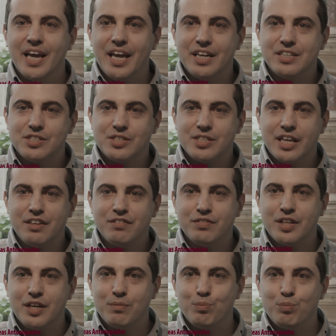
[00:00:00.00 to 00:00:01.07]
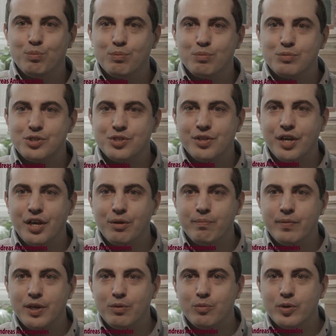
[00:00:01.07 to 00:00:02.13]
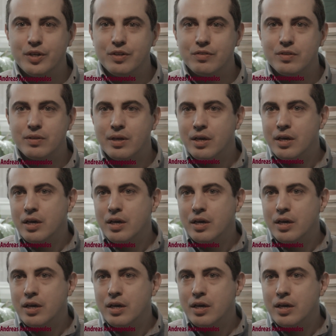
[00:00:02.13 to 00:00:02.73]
instead of them seeing me with